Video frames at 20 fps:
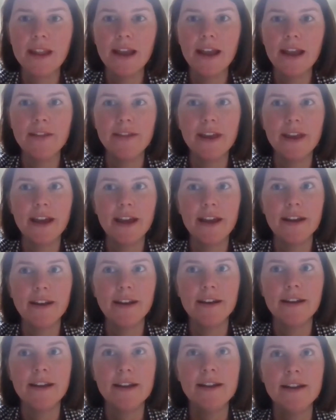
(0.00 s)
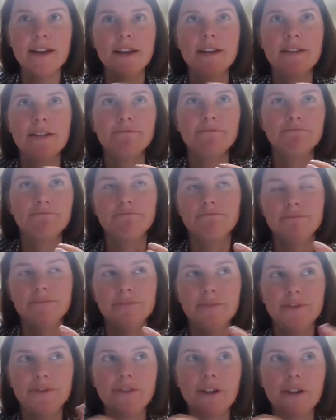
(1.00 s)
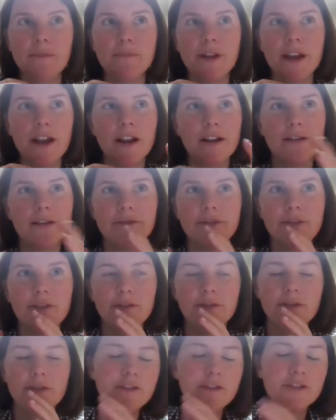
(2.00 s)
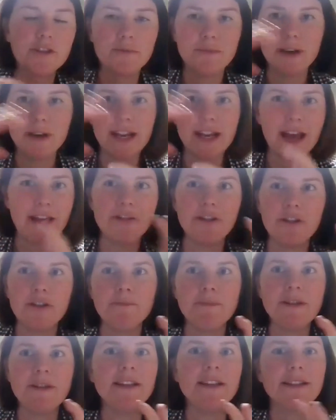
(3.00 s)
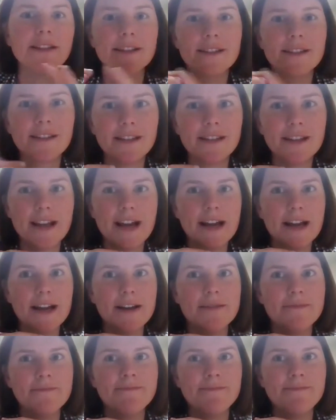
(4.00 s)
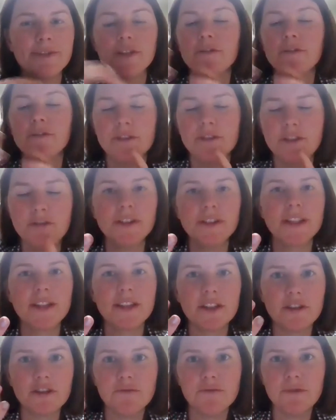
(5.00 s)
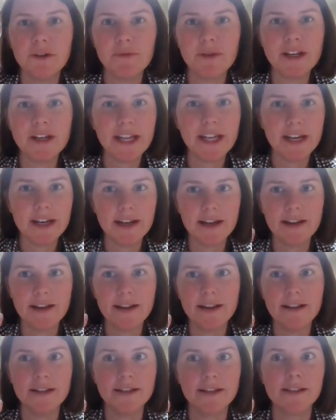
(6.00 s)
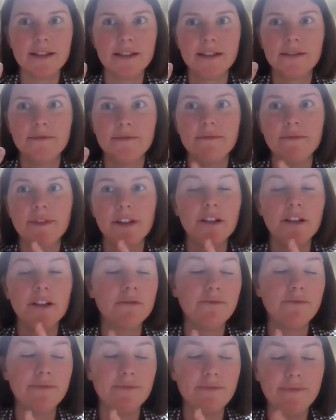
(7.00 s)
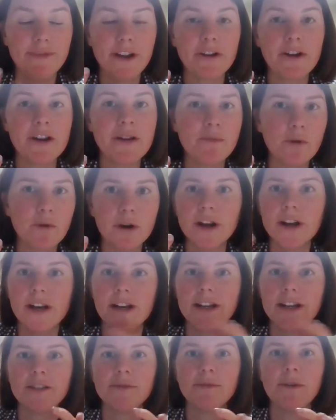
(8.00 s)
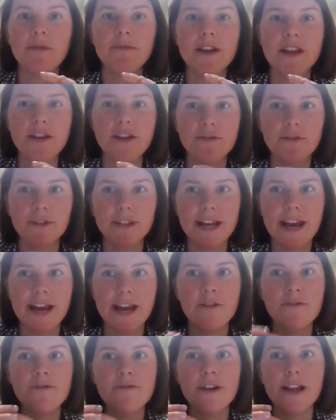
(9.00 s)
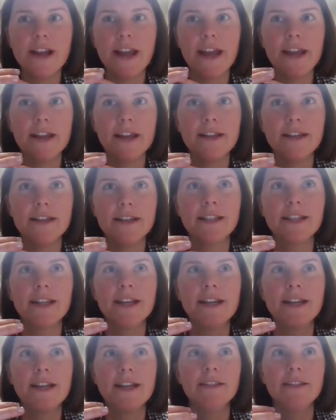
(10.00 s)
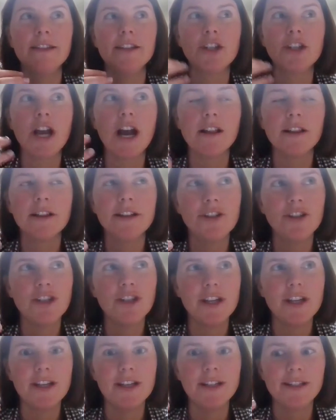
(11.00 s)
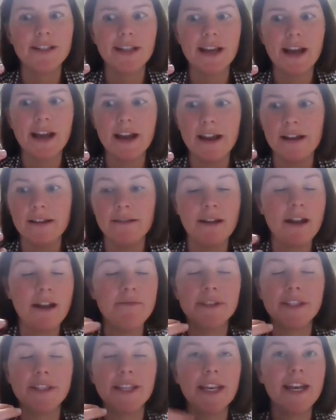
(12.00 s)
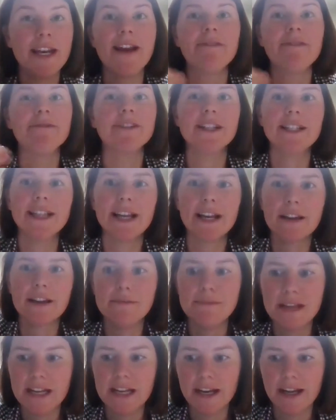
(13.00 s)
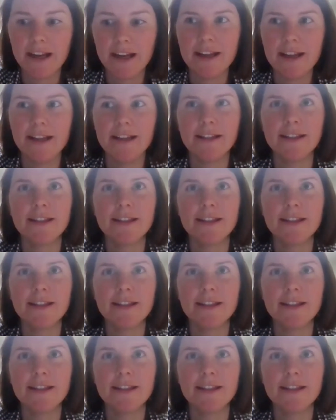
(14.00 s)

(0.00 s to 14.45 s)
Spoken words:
And then from there, there's so many other pieces. So using the 2-1-1 data is very important, and it's what we use now. And the challenge is, I would say at every second meeting,